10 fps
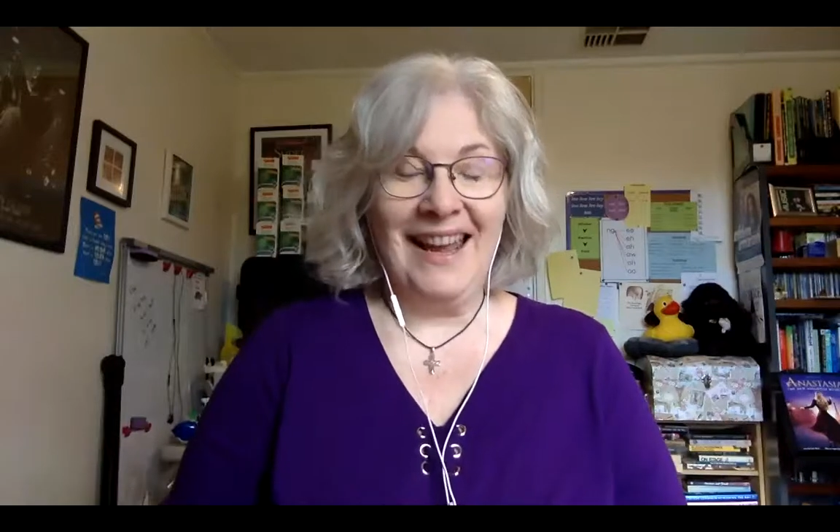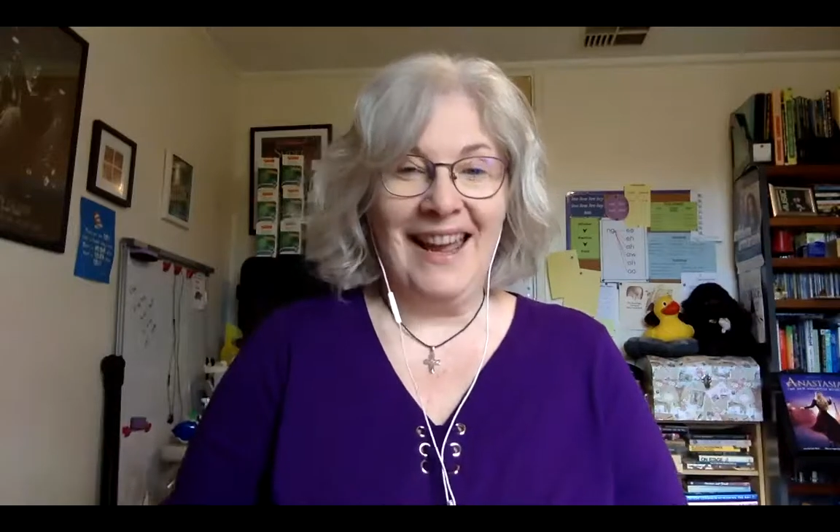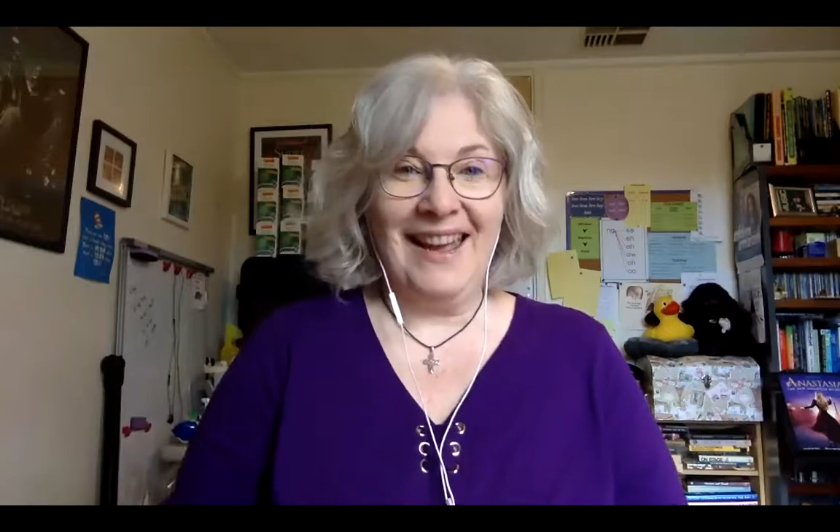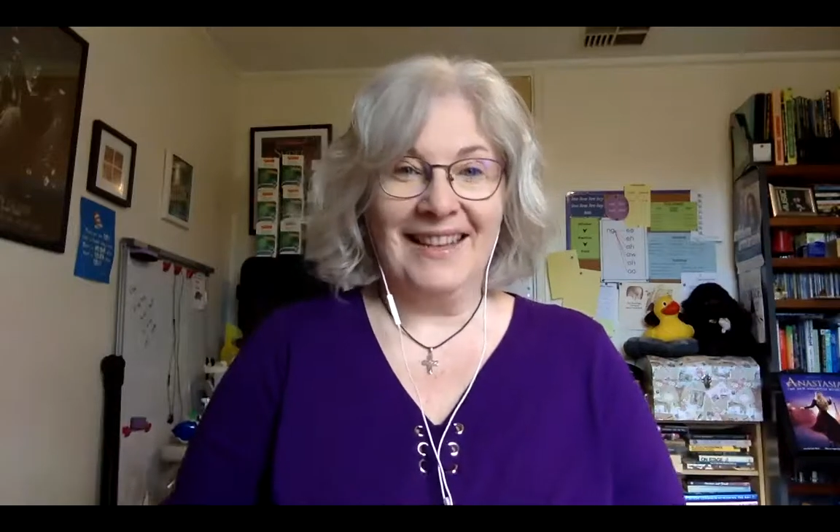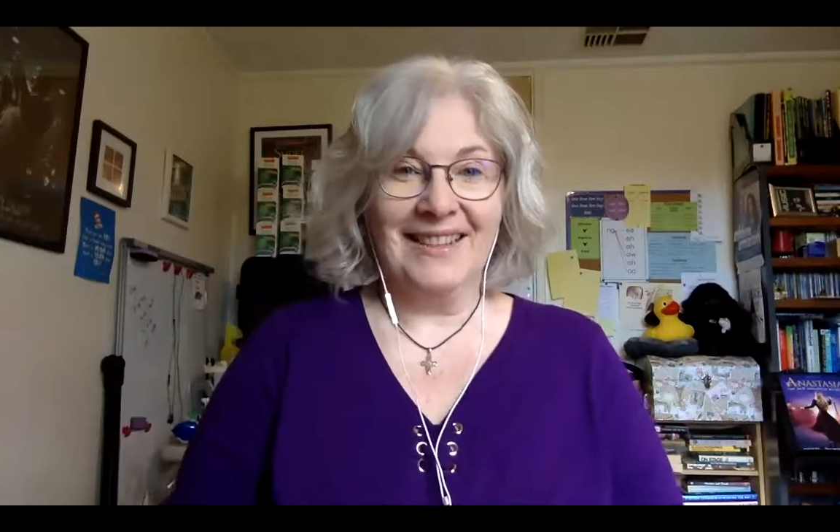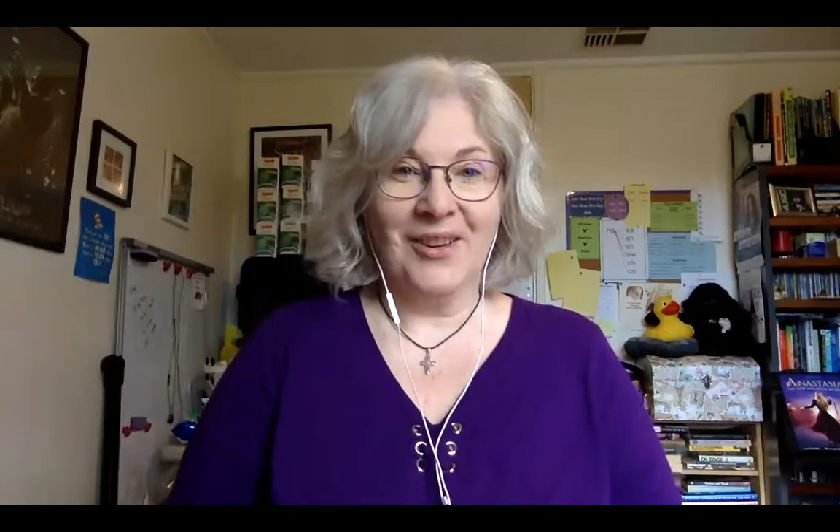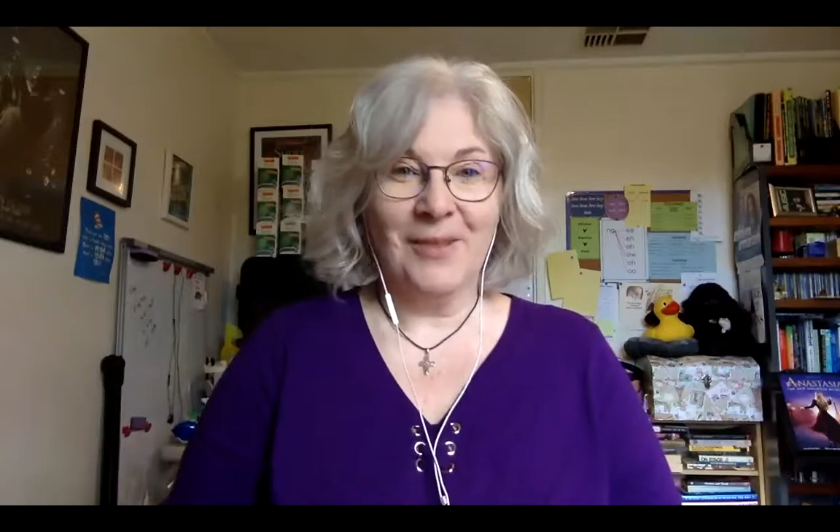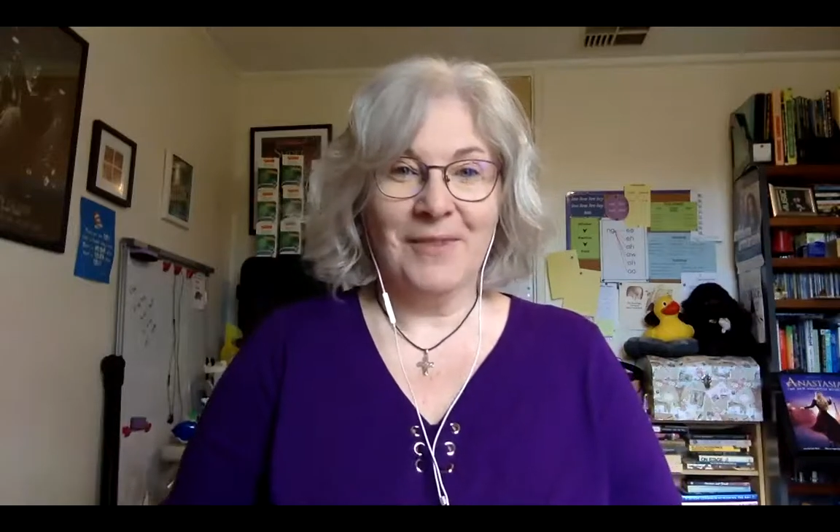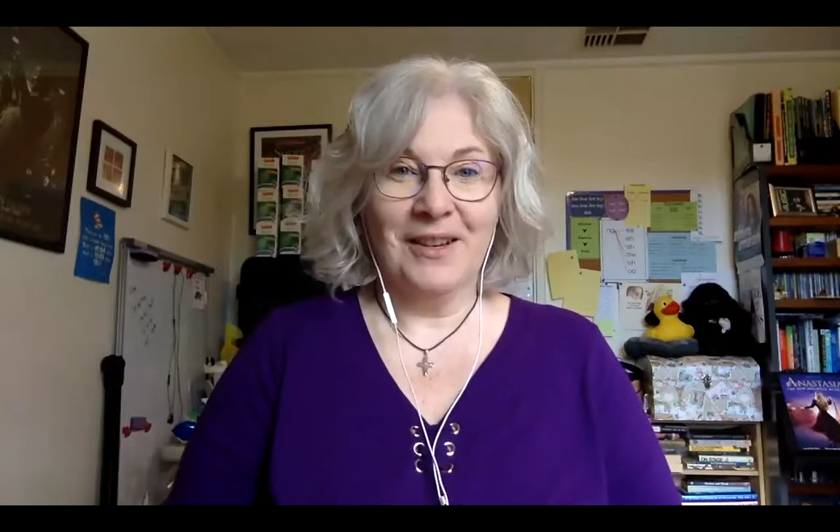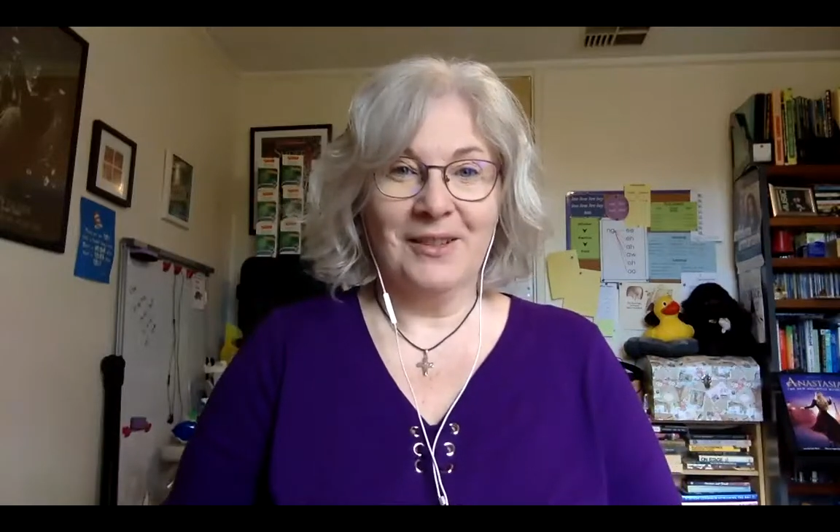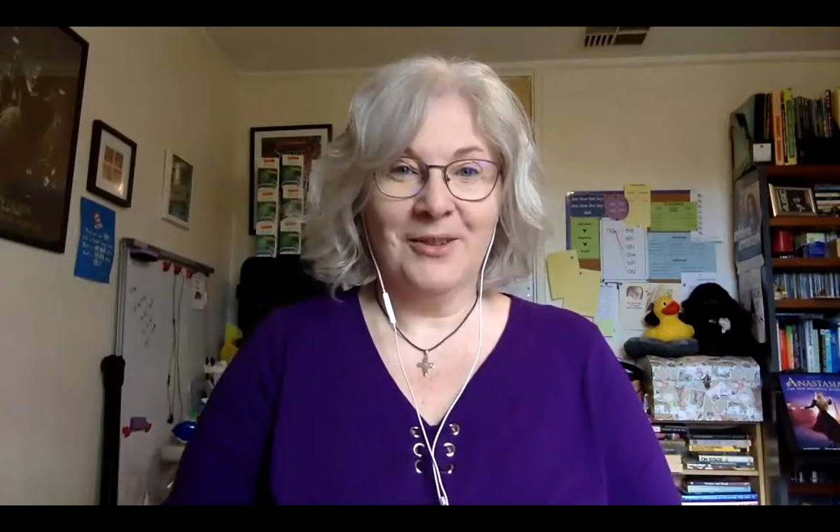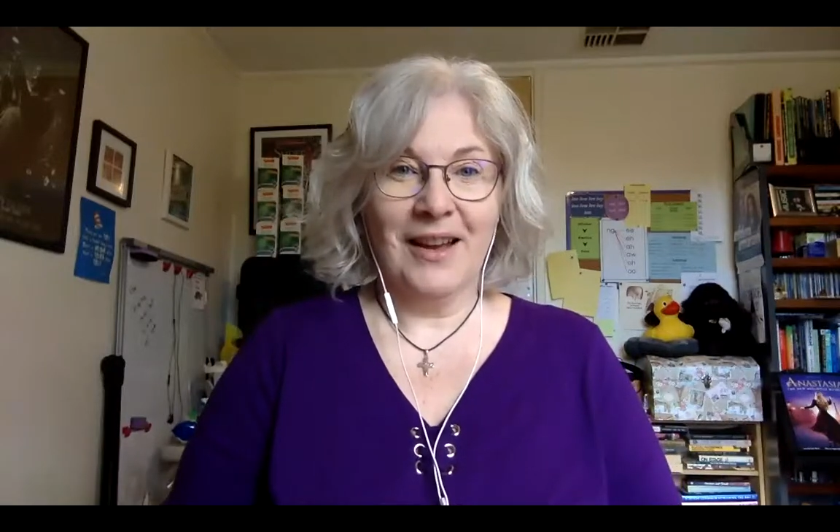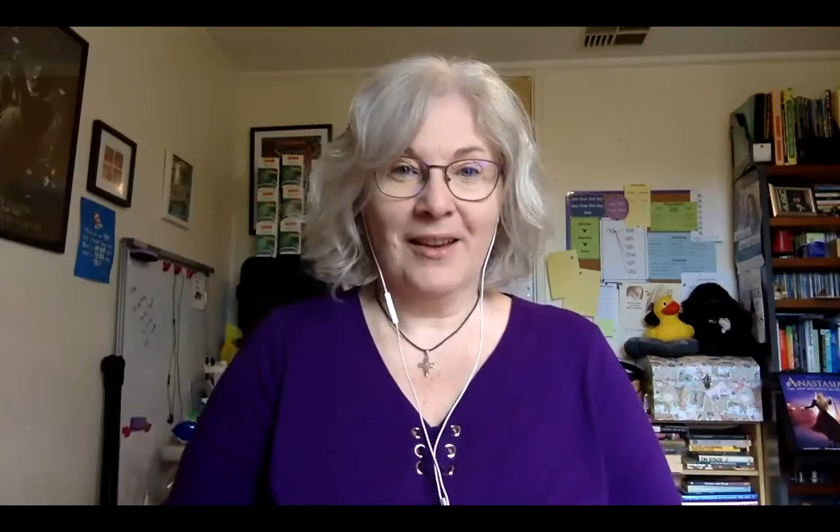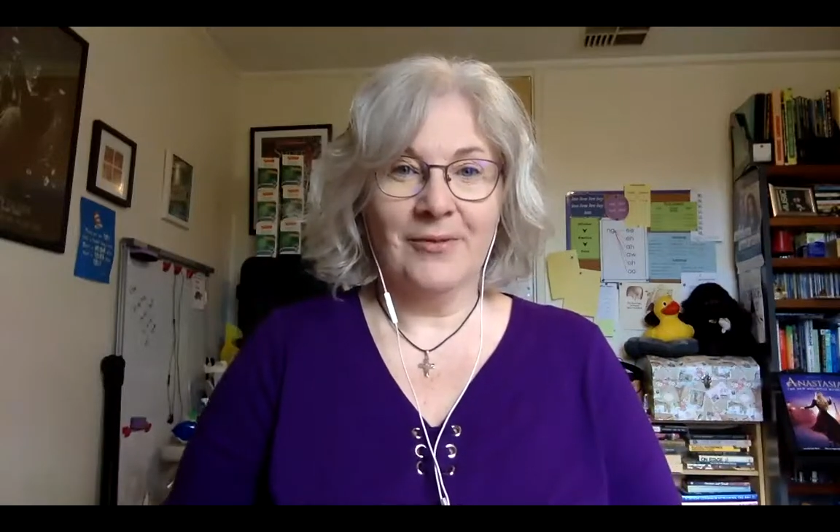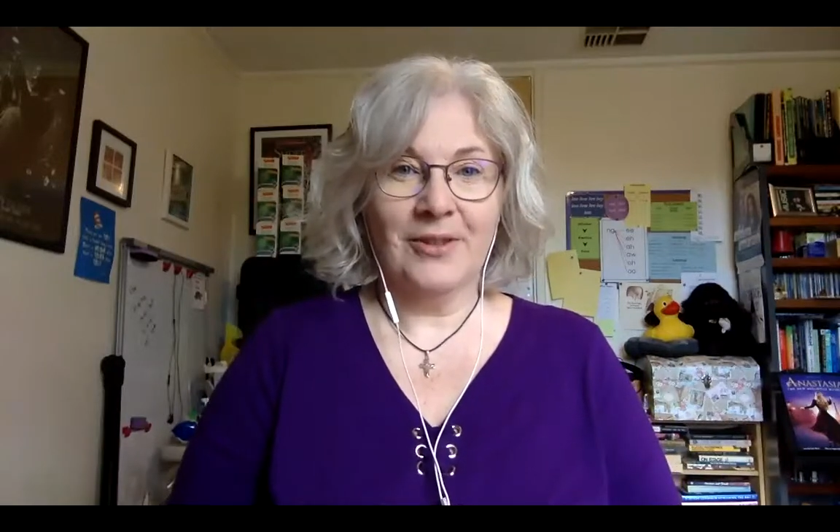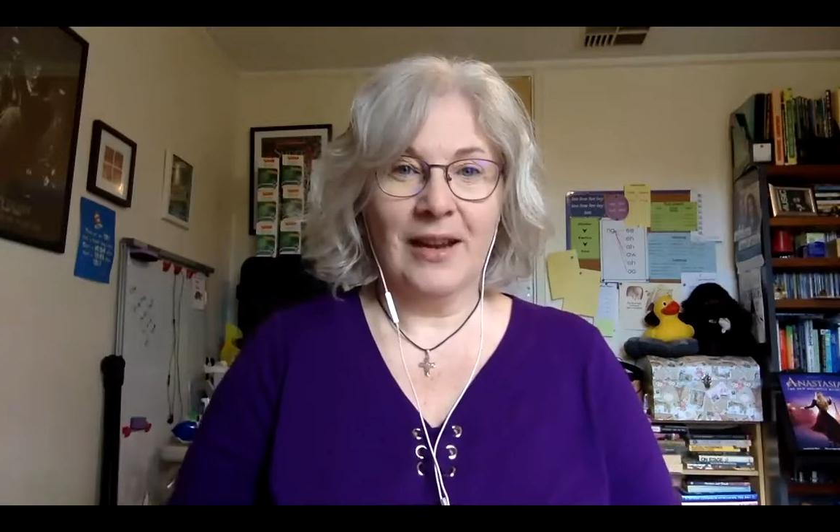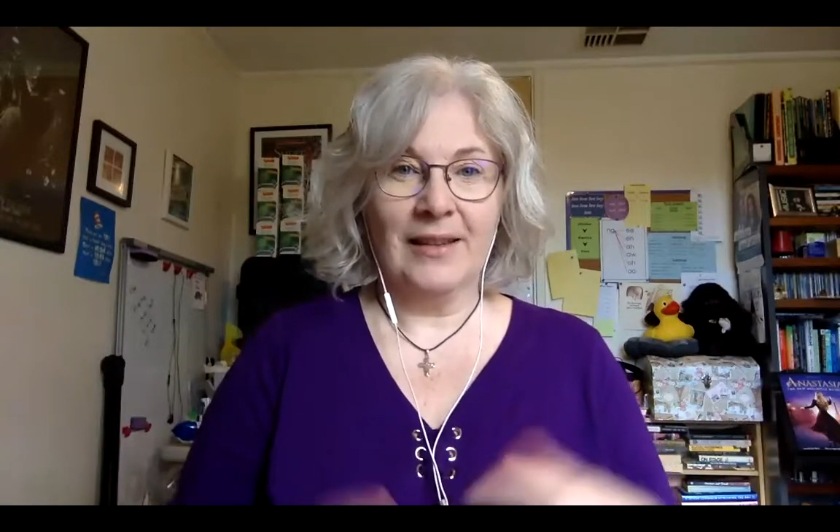and I'm going to look after